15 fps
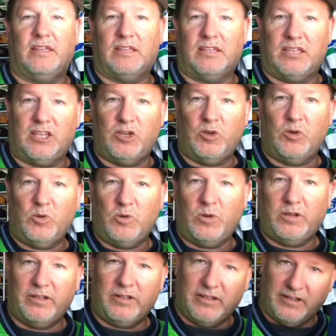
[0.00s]
Q,
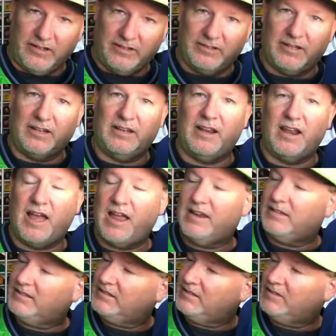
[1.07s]
Sunday
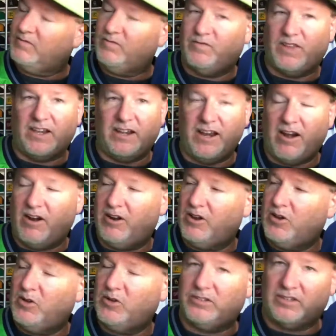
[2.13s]
nights, Fitted Arrow
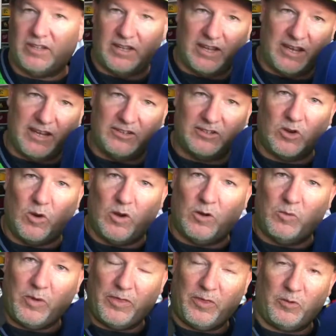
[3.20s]
News, he's
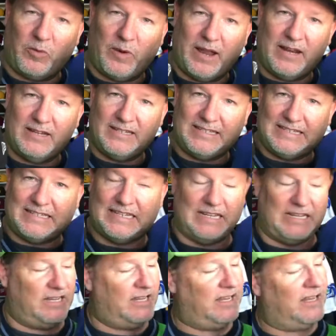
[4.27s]
going with the Raiders.
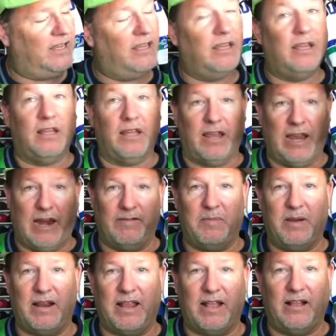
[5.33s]

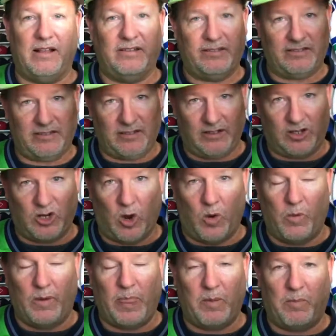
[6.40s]
Everybody else
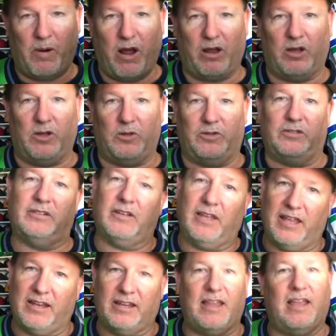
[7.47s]
going with the Broncos.
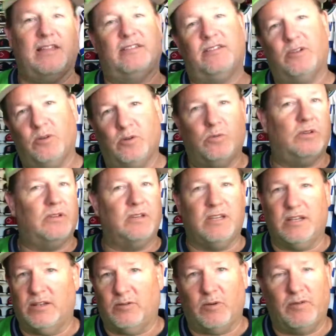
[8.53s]
And in case you
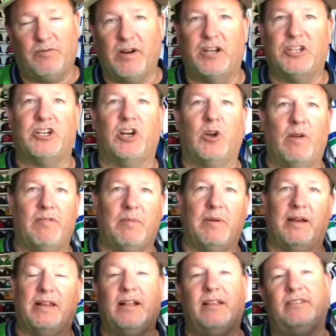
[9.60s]
need a refresher on who
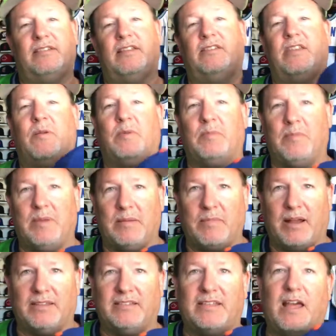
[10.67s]
everybody else is, that would be
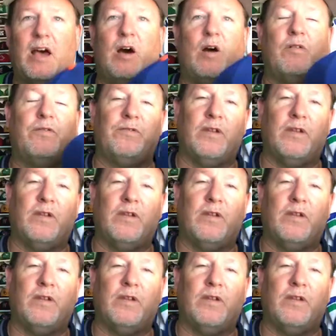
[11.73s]
myself,